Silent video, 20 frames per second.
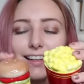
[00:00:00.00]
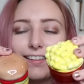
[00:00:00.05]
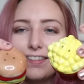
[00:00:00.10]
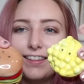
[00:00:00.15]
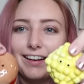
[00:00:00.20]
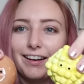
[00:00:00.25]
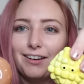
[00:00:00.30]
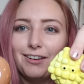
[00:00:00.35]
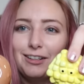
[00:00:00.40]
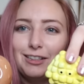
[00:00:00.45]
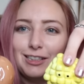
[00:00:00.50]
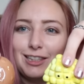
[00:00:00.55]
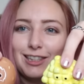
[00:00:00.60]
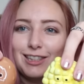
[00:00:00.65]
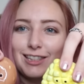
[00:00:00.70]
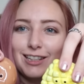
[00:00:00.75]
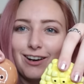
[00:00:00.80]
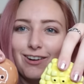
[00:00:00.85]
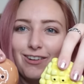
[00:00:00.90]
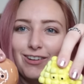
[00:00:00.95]
They're
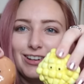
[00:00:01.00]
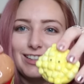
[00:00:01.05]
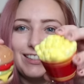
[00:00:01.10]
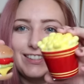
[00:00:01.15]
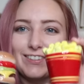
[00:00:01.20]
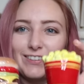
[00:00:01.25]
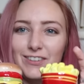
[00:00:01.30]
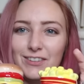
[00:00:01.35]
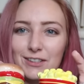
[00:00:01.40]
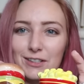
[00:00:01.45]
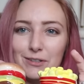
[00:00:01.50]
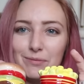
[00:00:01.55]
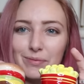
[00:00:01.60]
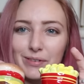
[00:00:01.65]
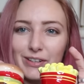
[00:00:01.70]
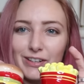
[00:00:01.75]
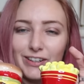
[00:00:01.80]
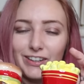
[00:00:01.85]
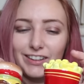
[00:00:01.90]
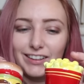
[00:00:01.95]
so
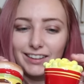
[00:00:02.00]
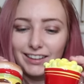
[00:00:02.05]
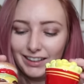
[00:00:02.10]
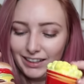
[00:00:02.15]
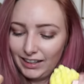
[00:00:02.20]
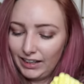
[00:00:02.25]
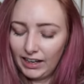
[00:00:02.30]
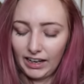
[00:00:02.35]
adorable!